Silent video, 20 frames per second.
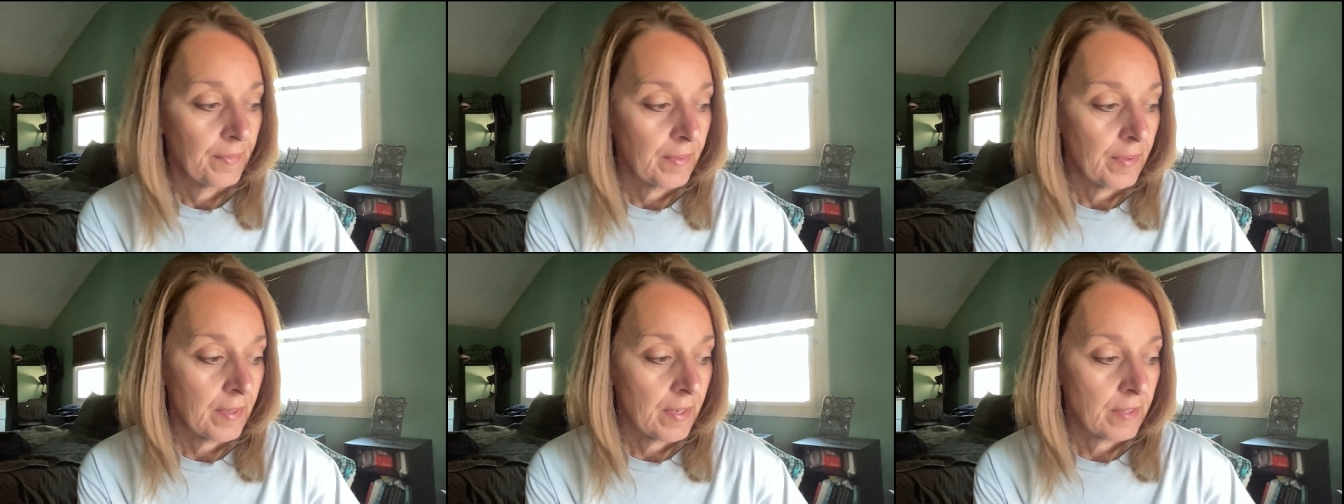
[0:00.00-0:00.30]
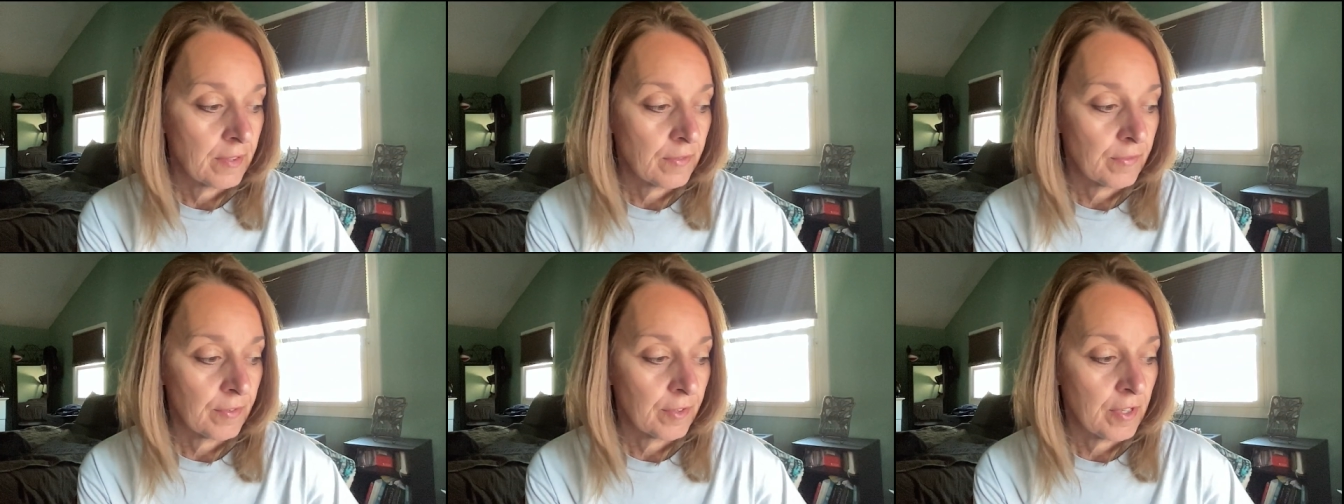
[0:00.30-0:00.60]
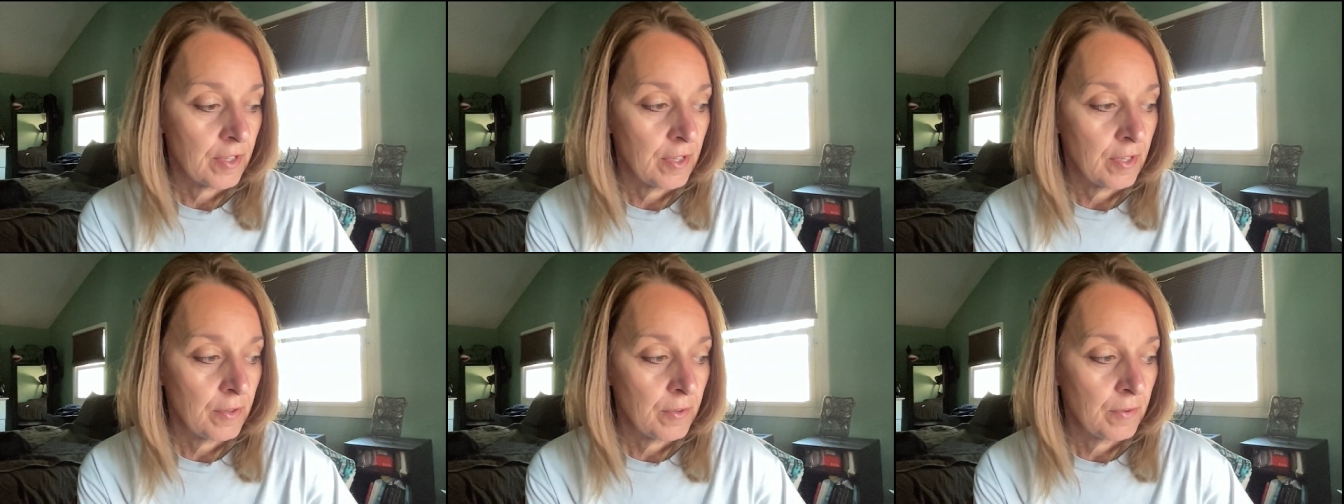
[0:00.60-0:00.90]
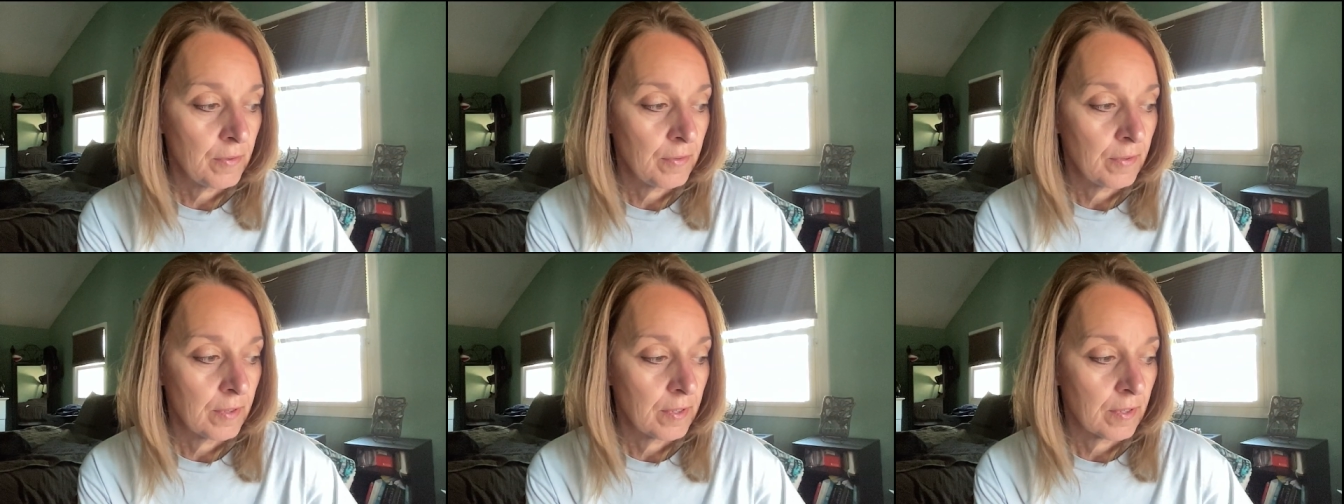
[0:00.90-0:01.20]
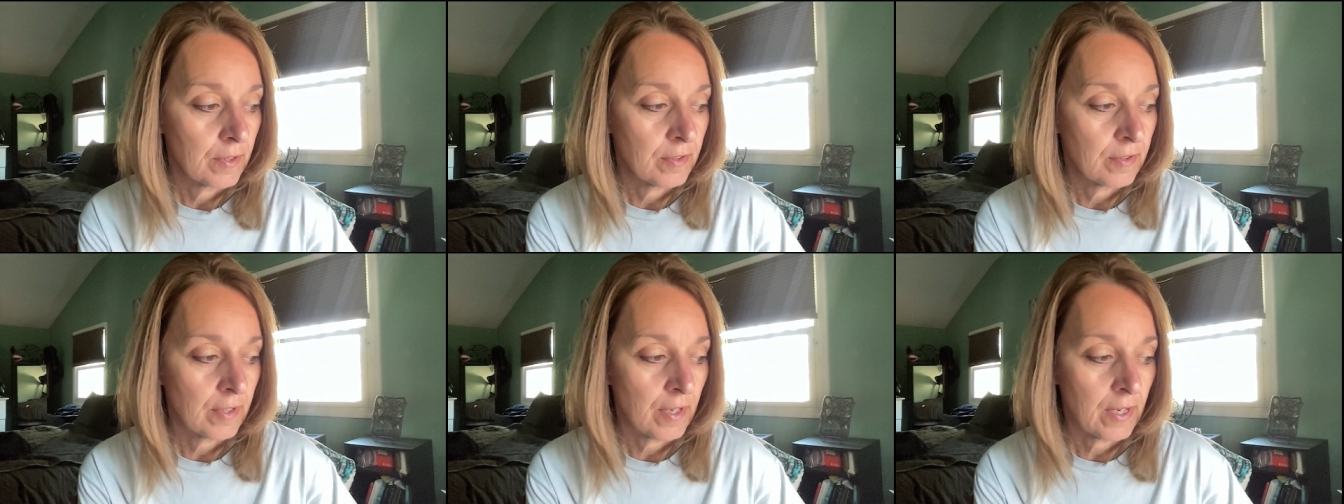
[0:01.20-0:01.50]
that's for you
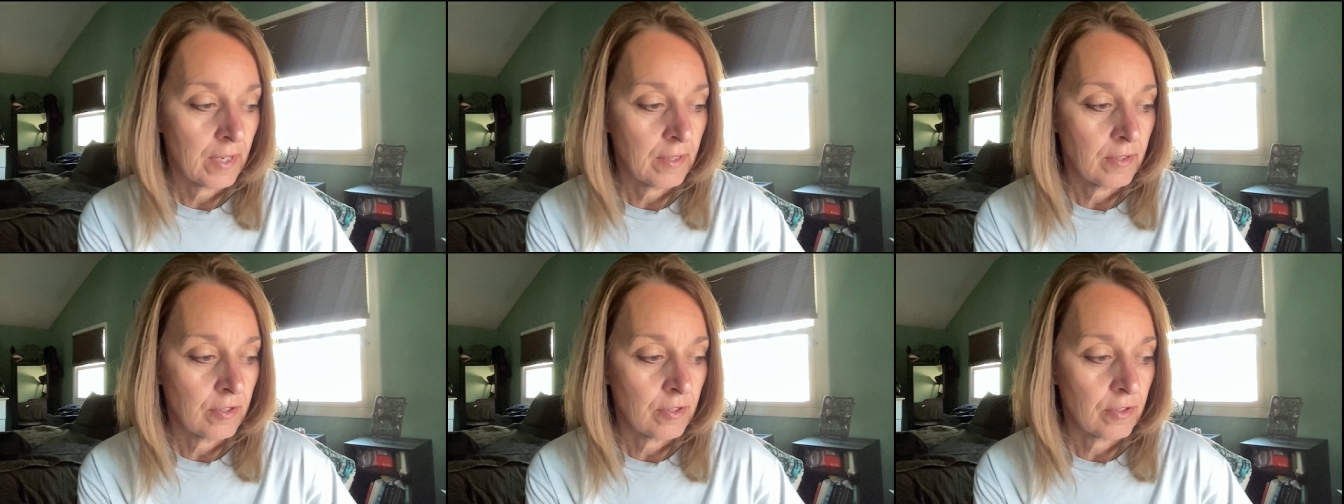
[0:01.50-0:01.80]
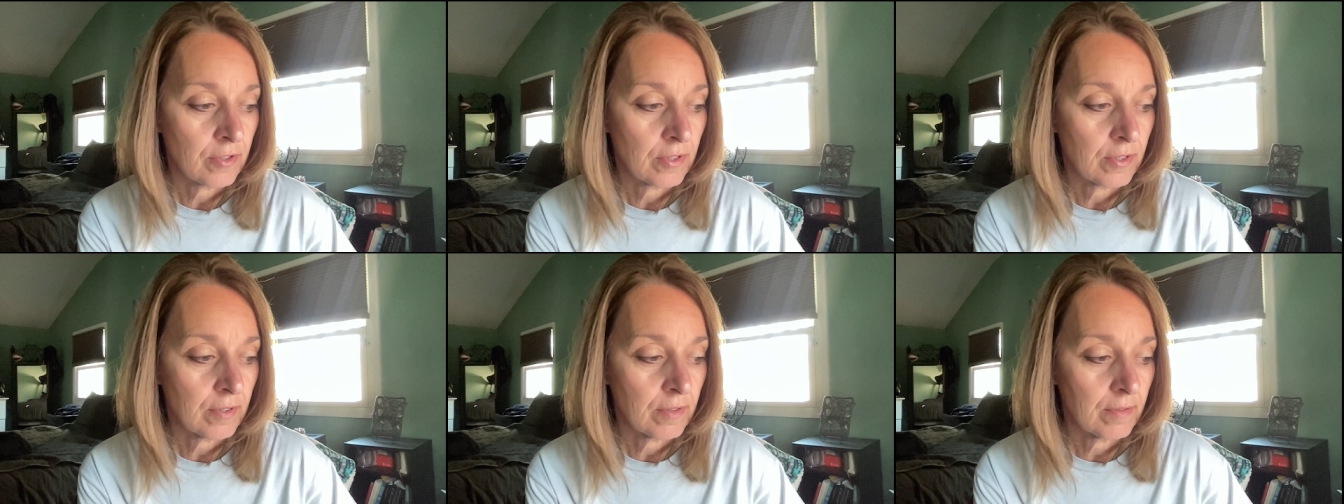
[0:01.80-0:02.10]
because I just